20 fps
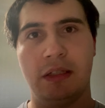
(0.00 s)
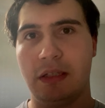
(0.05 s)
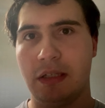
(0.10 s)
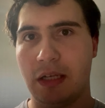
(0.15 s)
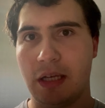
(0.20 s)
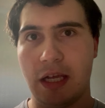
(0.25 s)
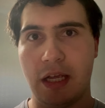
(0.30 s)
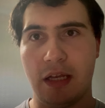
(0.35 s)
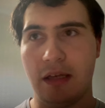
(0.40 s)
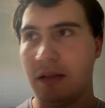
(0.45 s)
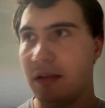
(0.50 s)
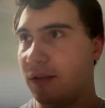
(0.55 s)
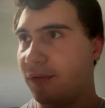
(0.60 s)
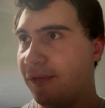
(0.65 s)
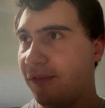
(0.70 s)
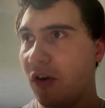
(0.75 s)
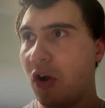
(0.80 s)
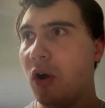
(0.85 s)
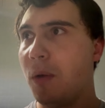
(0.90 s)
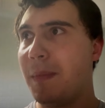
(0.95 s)
and the
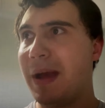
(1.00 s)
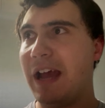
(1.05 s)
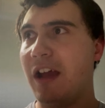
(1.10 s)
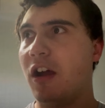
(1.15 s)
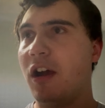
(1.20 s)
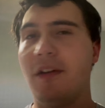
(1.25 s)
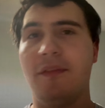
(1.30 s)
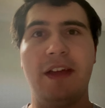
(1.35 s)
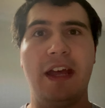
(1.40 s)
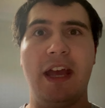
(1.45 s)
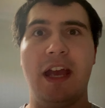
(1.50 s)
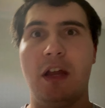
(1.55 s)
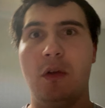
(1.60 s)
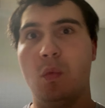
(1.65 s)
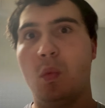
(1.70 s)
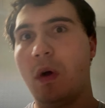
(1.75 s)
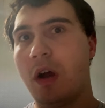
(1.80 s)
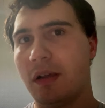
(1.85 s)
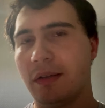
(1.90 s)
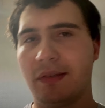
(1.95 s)
format of it and
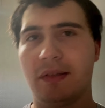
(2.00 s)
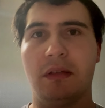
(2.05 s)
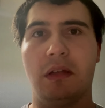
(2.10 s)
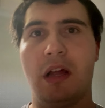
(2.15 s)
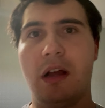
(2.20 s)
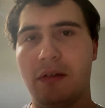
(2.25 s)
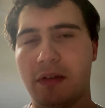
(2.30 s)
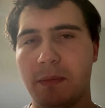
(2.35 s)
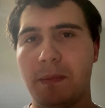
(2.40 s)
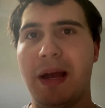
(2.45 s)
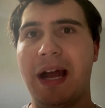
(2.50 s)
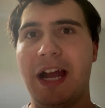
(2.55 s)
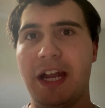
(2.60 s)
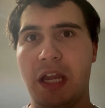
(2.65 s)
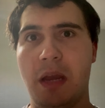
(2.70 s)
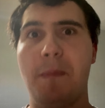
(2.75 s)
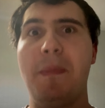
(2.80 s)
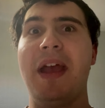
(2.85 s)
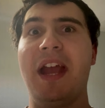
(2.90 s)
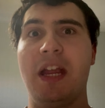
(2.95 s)
what's locked behind
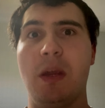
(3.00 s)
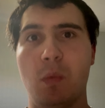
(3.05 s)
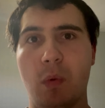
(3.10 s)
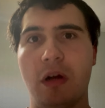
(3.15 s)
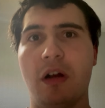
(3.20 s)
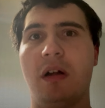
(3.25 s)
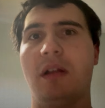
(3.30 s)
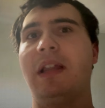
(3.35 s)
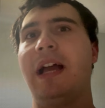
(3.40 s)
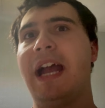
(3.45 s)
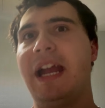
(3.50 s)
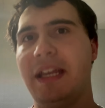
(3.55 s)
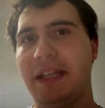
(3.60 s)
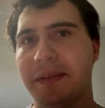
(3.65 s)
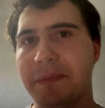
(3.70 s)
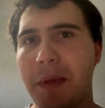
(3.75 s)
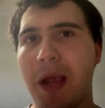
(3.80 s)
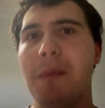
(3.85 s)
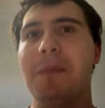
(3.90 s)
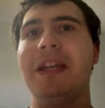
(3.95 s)
a paywall, at
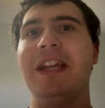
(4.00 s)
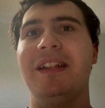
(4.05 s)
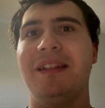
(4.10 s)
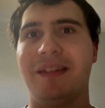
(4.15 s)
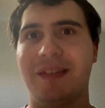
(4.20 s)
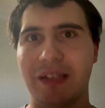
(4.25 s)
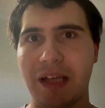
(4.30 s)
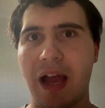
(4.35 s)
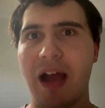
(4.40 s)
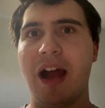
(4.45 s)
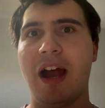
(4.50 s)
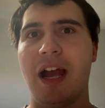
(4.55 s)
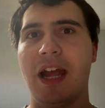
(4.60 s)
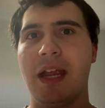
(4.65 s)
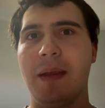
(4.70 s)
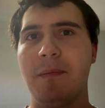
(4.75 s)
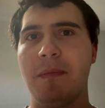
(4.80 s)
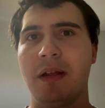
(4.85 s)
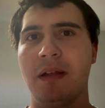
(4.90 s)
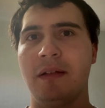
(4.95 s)
this moment in
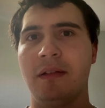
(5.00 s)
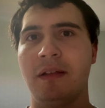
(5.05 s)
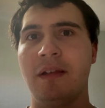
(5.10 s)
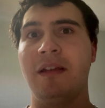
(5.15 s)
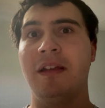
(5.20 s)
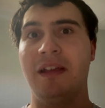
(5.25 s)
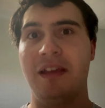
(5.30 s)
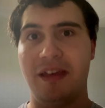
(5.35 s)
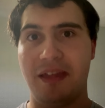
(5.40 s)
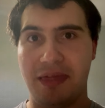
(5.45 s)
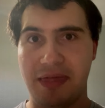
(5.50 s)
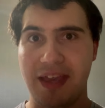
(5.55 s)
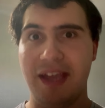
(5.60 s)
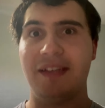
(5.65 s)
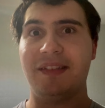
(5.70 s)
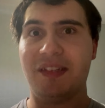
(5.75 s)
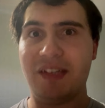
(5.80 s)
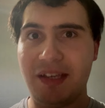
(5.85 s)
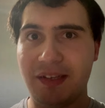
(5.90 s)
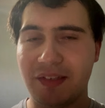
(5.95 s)
time,
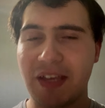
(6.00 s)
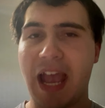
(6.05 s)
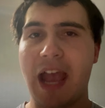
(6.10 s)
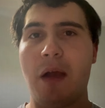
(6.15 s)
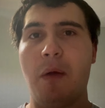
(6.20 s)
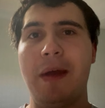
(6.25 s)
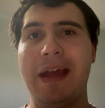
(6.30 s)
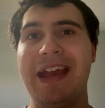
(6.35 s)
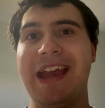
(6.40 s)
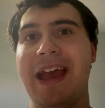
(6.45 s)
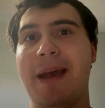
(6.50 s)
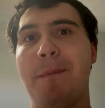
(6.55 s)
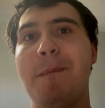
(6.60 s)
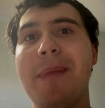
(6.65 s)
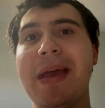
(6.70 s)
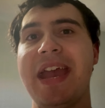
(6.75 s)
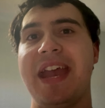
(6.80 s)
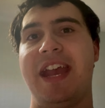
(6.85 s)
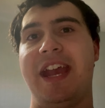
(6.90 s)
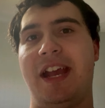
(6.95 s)
this is how it
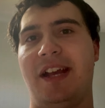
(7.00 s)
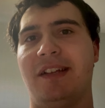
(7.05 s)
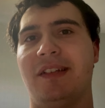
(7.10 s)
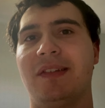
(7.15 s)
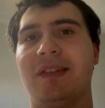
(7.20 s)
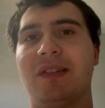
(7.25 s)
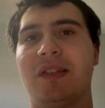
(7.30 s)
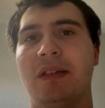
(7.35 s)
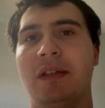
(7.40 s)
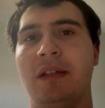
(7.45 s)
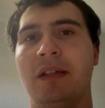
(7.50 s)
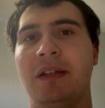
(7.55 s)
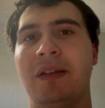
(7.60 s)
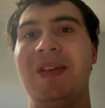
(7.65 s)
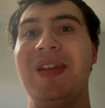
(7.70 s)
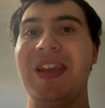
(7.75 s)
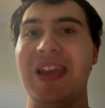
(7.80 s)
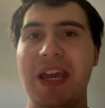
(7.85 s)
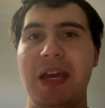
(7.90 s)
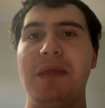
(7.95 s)
appears.
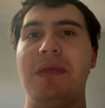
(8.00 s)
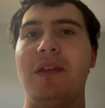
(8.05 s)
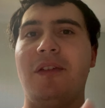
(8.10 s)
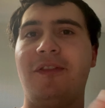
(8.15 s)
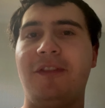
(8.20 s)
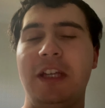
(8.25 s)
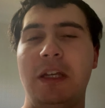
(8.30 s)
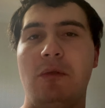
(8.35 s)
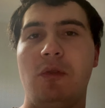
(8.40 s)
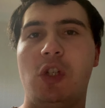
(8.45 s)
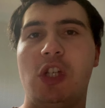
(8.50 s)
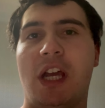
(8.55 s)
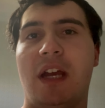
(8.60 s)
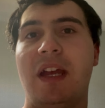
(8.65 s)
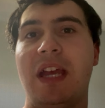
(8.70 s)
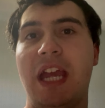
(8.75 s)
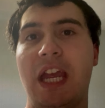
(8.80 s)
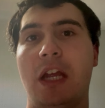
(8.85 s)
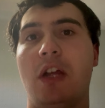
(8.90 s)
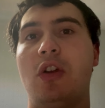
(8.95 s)
In the future,
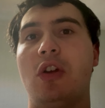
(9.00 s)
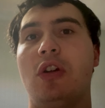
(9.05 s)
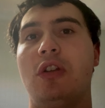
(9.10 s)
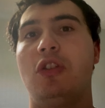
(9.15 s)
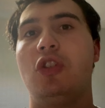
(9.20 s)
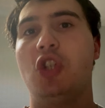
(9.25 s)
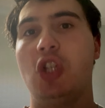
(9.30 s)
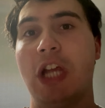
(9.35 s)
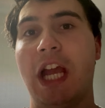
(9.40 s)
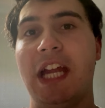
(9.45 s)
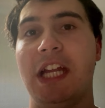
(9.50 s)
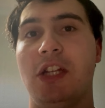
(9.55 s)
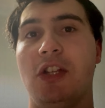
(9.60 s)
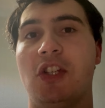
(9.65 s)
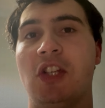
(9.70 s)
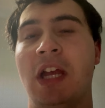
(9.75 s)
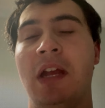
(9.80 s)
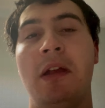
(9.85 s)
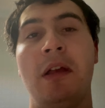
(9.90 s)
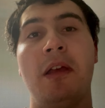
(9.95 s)
it could
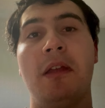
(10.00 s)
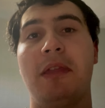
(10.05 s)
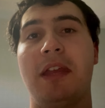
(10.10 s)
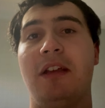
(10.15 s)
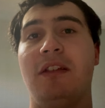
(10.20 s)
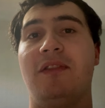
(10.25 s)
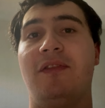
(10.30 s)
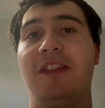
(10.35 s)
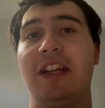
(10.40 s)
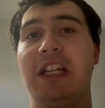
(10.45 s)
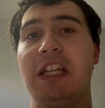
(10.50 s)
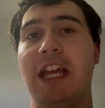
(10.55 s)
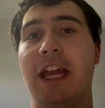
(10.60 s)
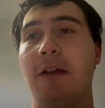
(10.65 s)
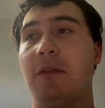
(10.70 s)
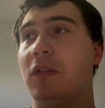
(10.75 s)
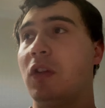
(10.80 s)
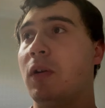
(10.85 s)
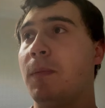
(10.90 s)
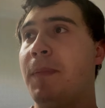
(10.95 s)
change. Those
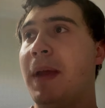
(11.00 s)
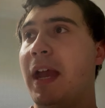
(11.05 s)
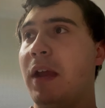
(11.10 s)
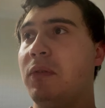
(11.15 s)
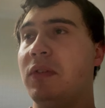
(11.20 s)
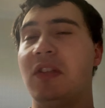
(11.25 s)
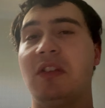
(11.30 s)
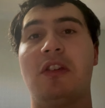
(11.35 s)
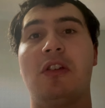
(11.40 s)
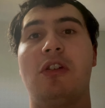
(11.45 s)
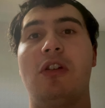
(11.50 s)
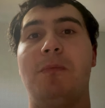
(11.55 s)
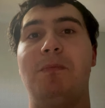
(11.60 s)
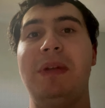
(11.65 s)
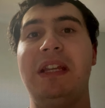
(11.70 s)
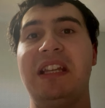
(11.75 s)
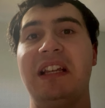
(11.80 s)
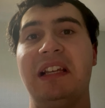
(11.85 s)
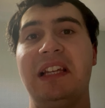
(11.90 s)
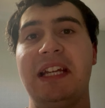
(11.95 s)
videos or posts could be
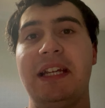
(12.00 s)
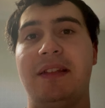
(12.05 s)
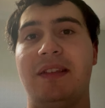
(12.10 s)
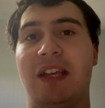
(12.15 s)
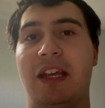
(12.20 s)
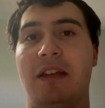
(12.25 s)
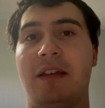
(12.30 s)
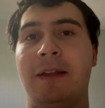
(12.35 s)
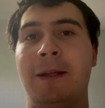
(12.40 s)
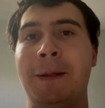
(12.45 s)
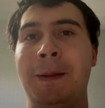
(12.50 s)
deleted